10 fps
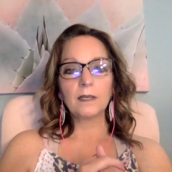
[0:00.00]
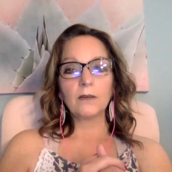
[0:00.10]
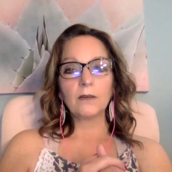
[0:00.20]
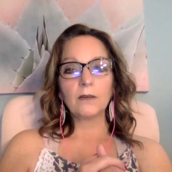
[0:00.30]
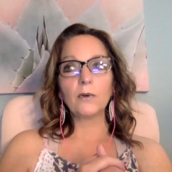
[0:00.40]

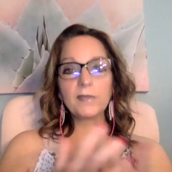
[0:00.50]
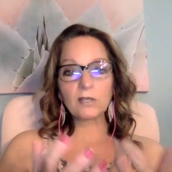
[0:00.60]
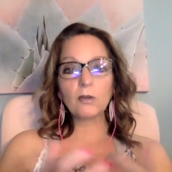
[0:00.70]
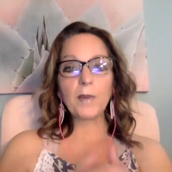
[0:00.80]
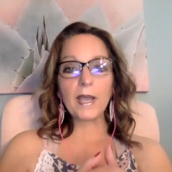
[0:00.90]
Well,
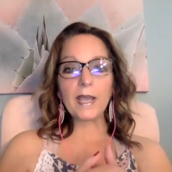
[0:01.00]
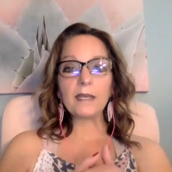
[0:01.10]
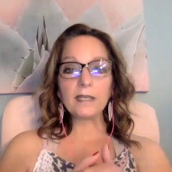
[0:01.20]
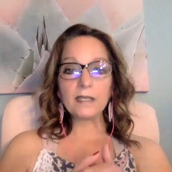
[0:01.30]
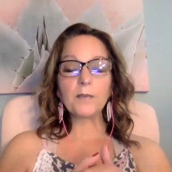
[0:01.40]
physical pain
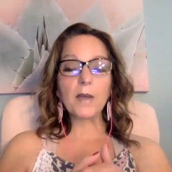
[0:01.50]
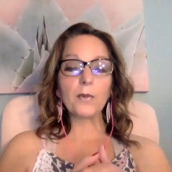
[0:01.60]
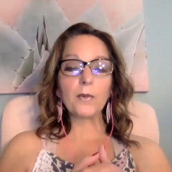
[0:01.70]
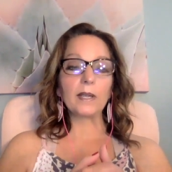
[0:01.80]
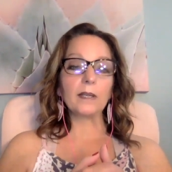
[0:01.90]
is a
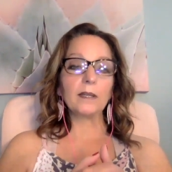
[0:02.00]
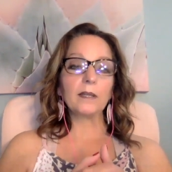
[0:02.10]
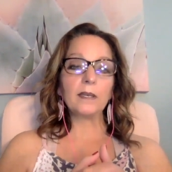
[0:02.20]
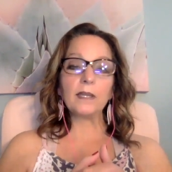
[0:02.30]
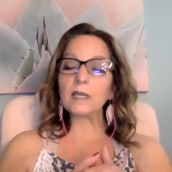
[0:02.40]
memory,
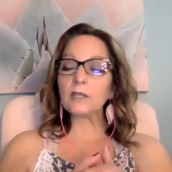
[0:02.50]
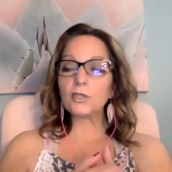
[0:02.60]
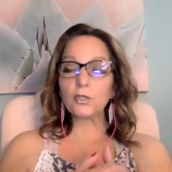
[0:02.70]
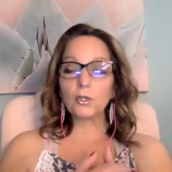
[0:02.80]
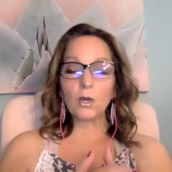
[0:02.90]
and it can
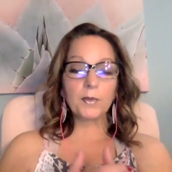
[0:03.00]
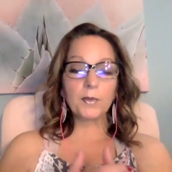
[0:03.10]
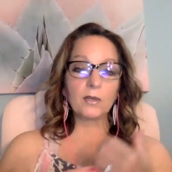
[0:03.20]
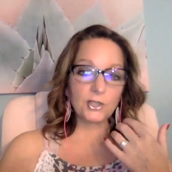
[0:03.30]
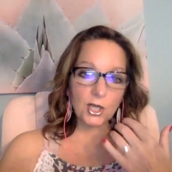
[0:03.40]
show up in your
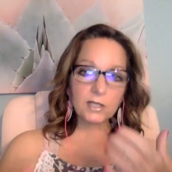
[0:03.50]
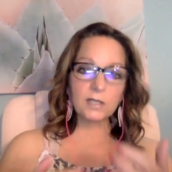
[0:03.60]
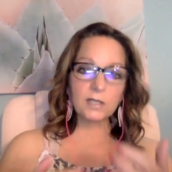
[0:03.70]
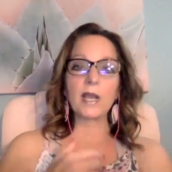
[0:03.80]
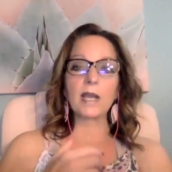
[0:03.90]

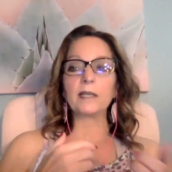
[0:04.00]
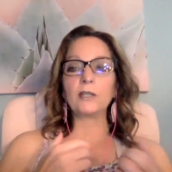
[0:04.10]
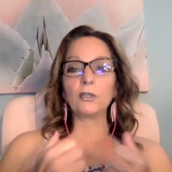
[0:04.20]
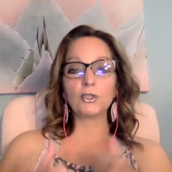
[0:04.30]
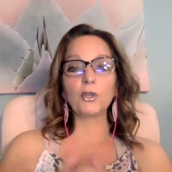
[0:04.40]
digestive tract, in
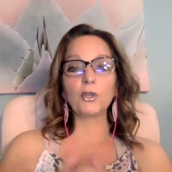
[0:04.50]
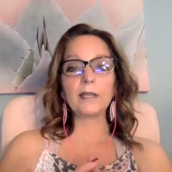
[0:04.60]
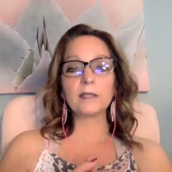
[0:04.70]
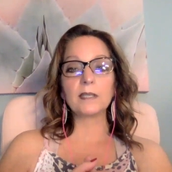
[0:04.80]
your joints.